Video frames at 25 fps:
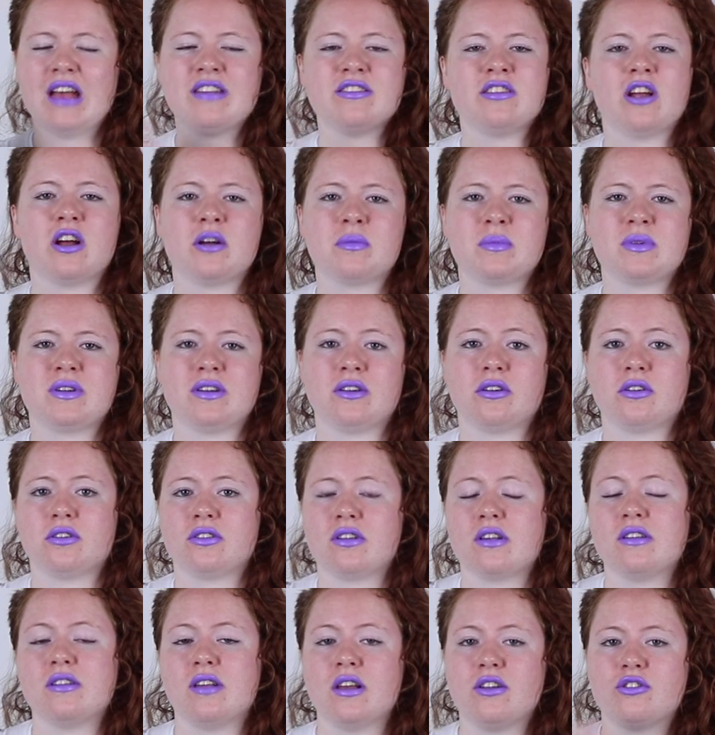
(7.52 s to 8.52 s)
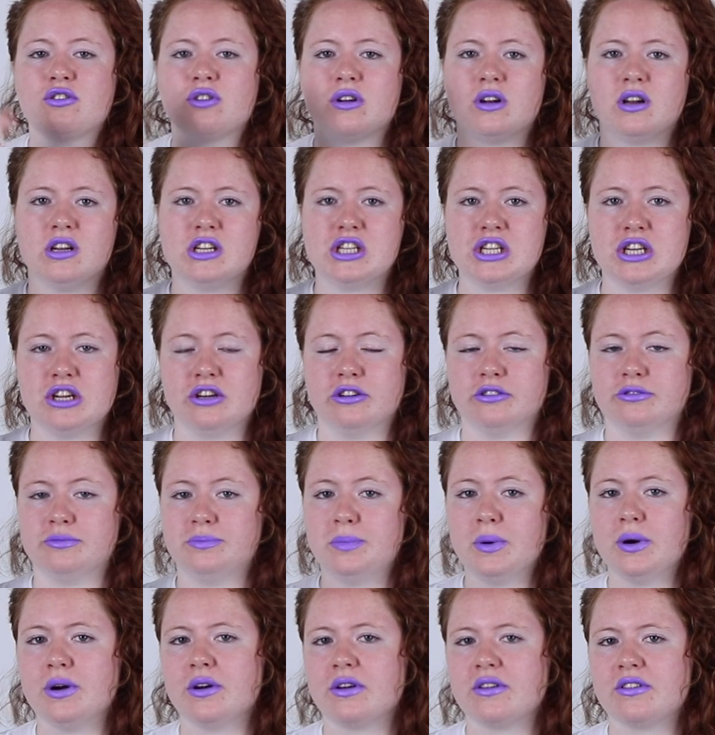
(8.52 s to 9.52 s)
His Dark Materials is a trilogy of
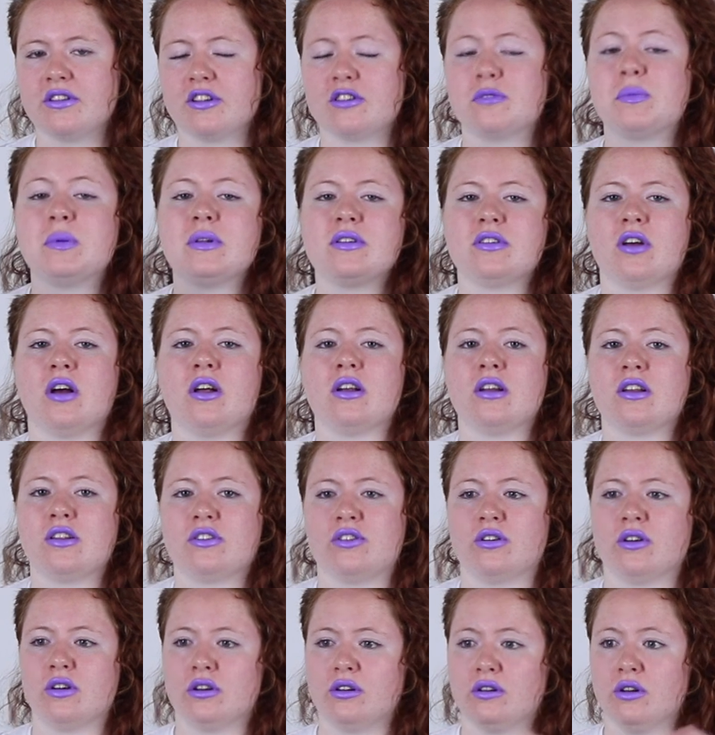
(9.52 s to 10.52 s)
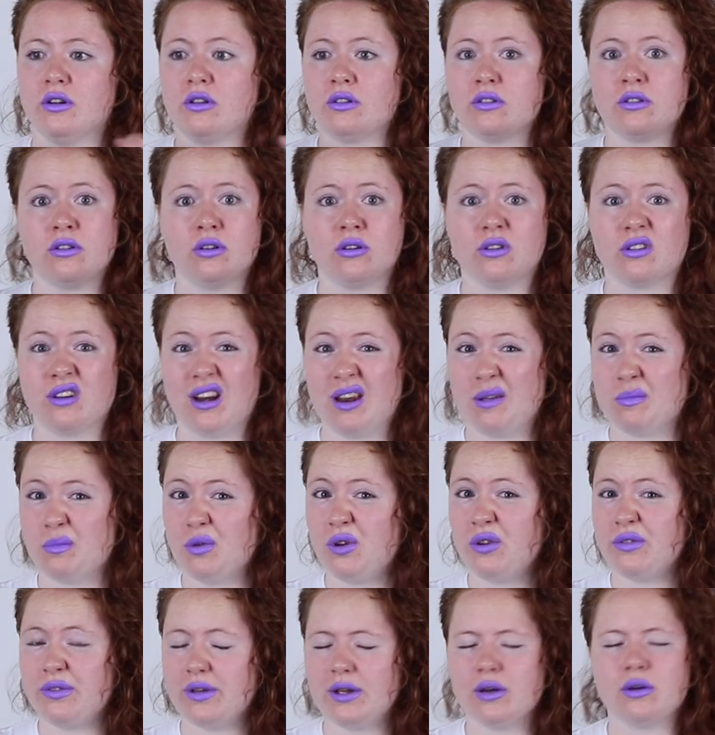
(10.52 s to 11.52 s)
books. It's been turned into a not-so-great
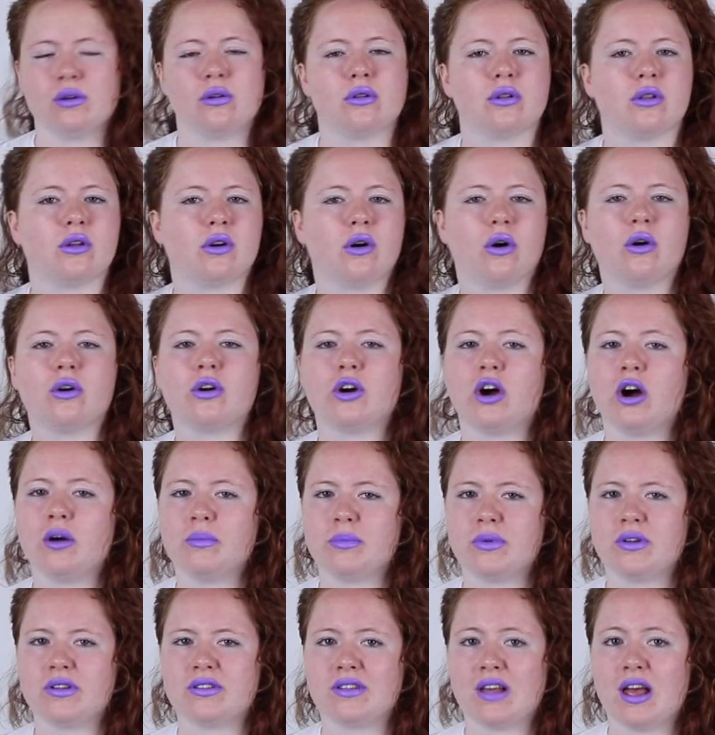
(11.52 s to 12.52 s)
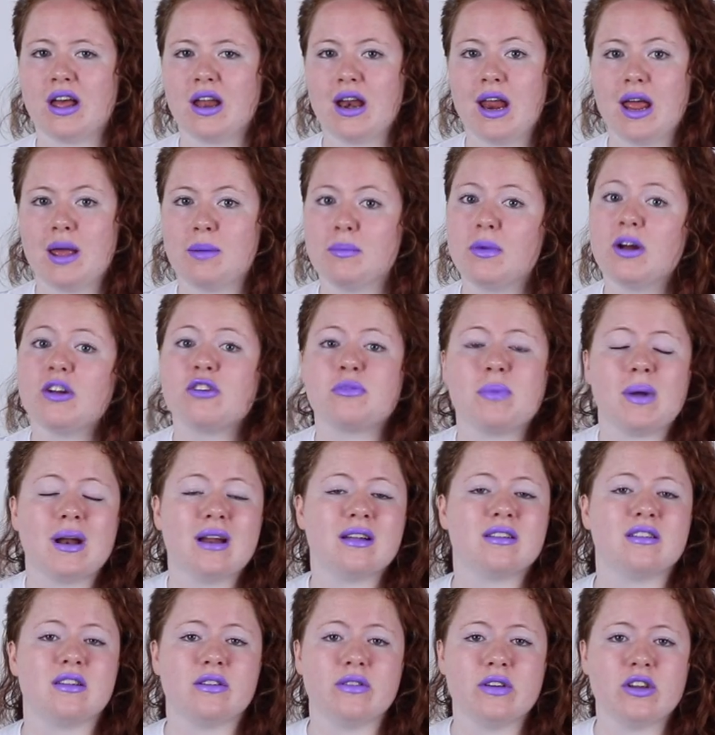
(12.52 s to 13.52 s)
movie called The Golden Compass and a much
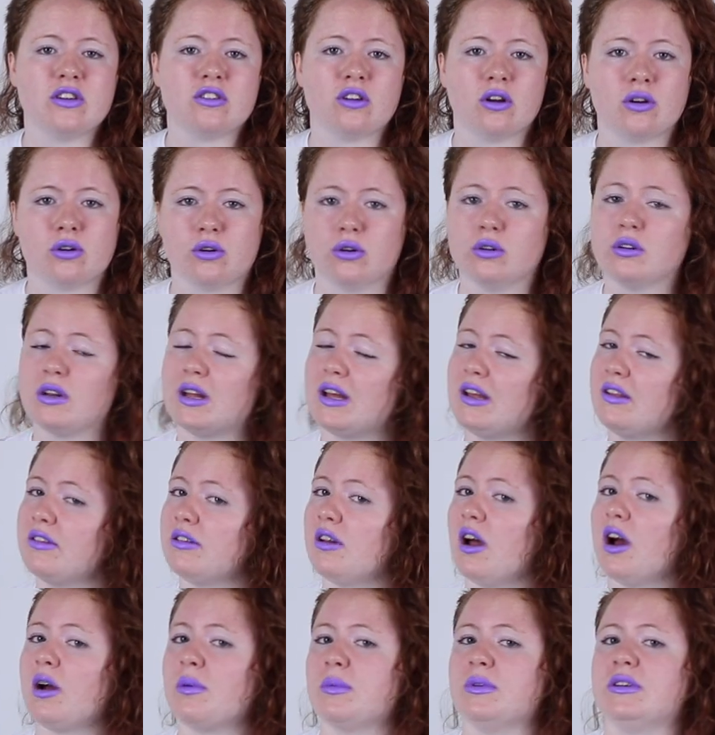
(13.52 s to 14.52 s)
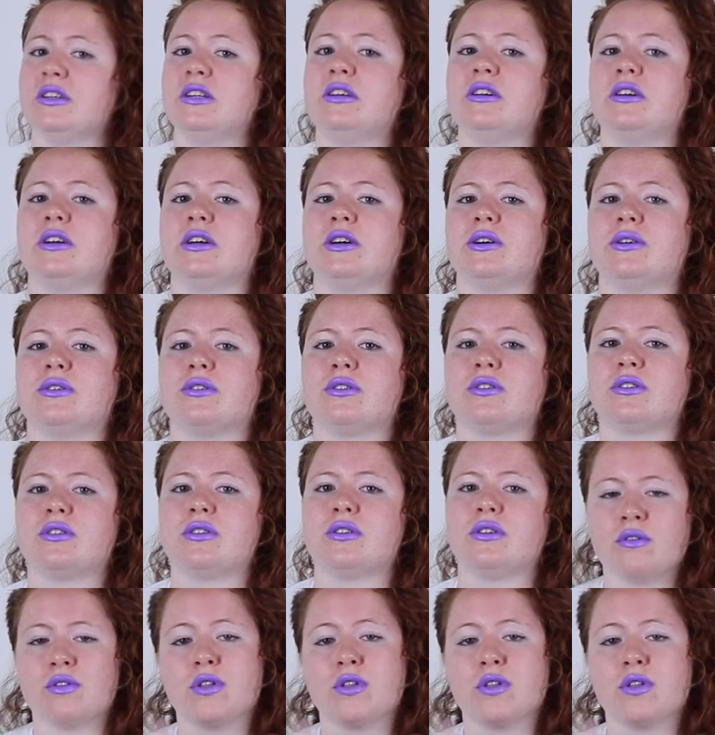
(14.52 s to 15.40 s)
better TV show called His Dark Materials.